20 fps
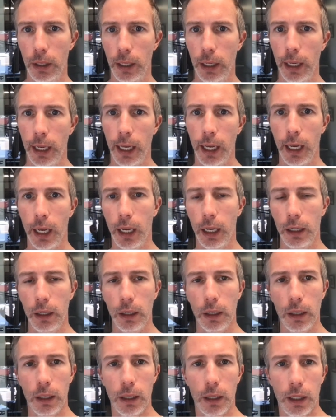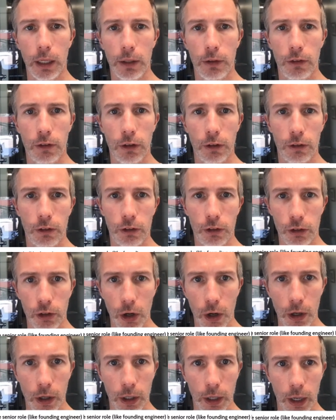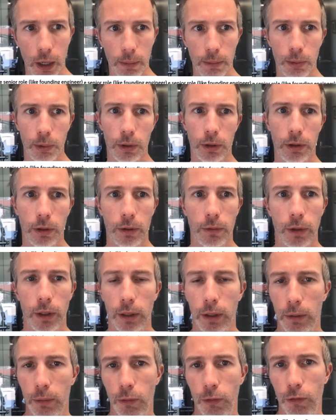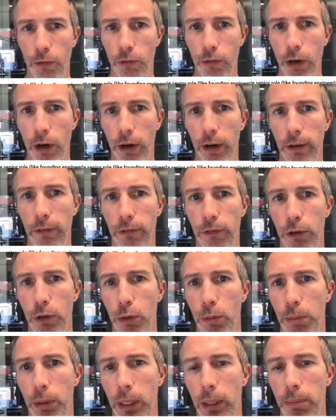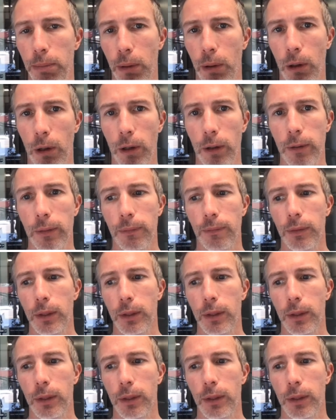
and it's a startup with like very few people.